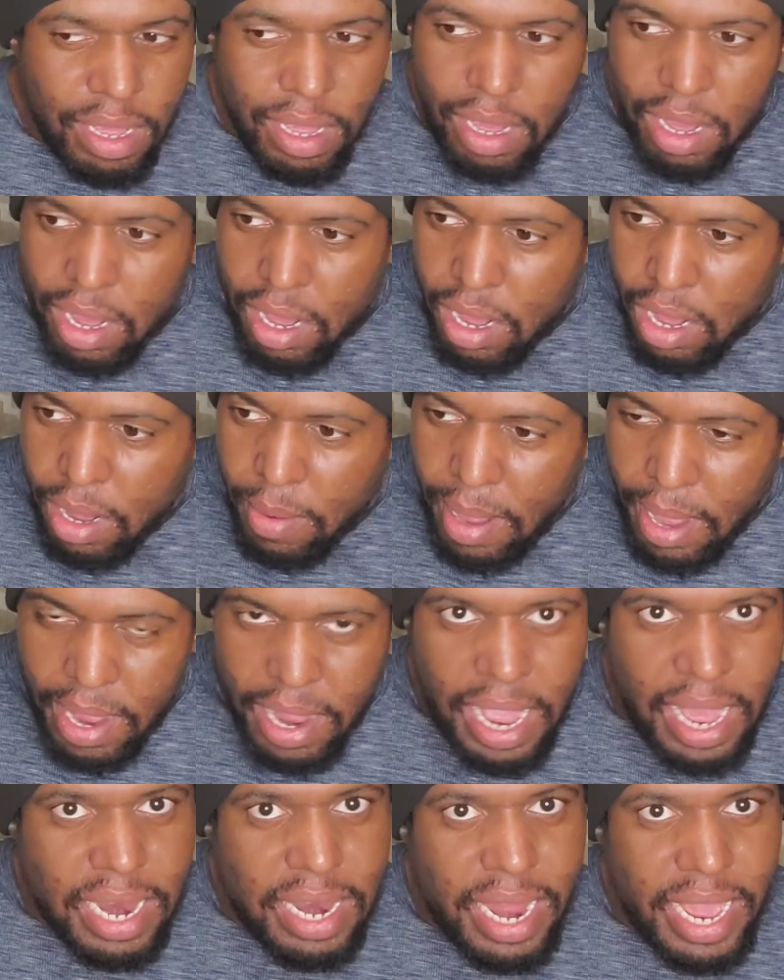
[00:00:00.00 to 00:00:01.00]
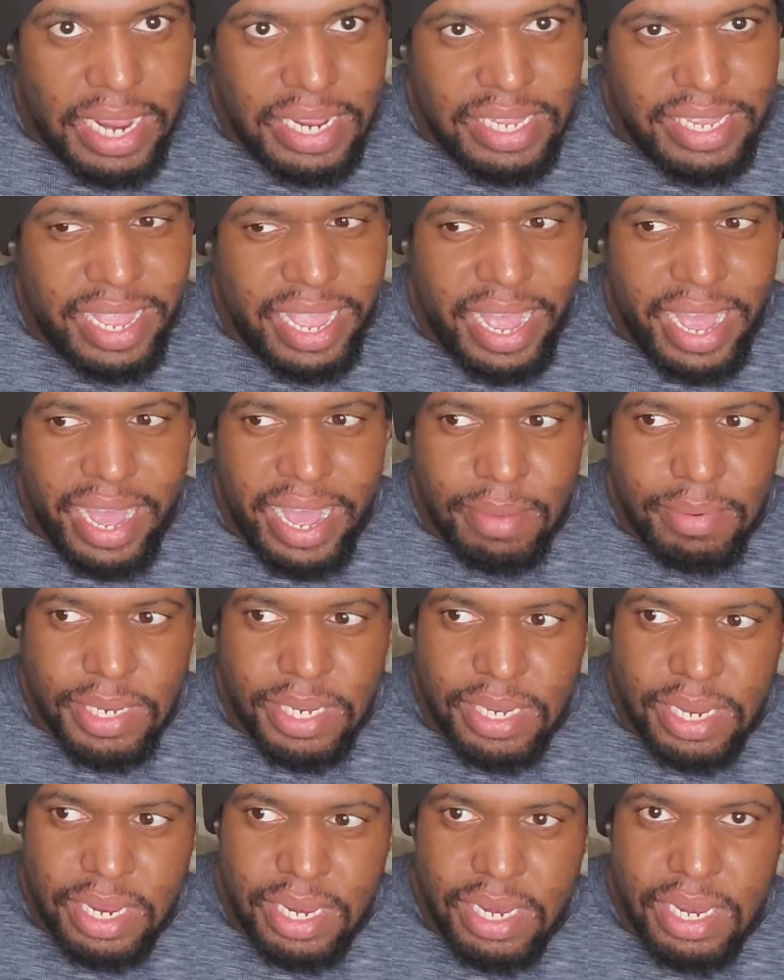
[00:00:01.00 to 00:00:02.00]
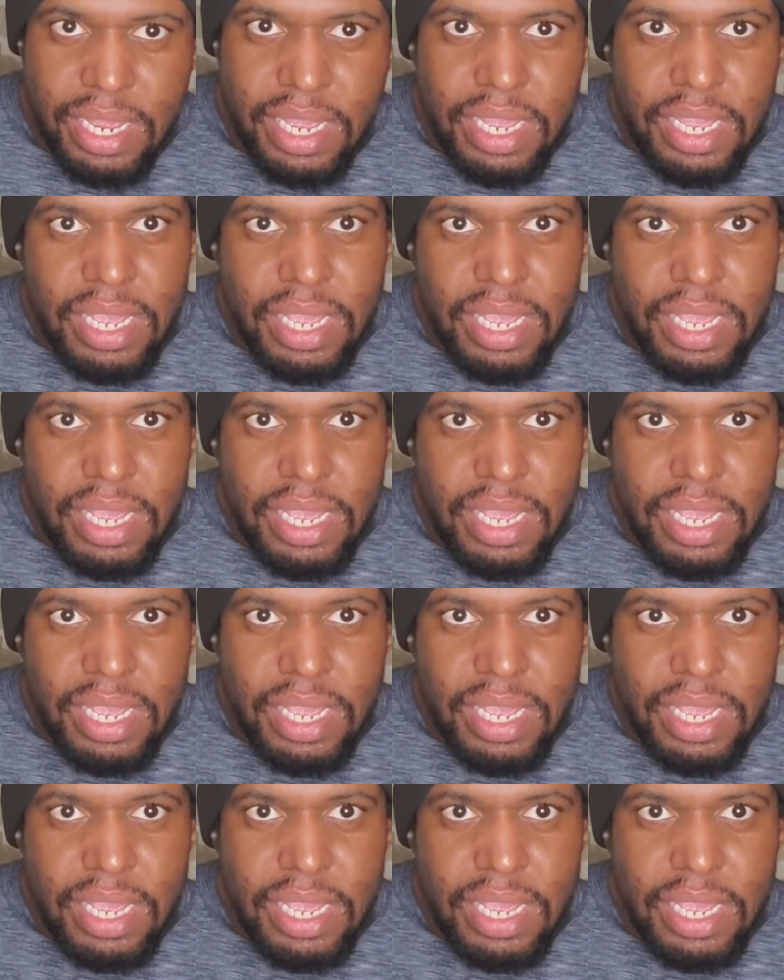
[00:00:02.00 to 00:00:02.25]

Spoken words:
I like that Hopsin.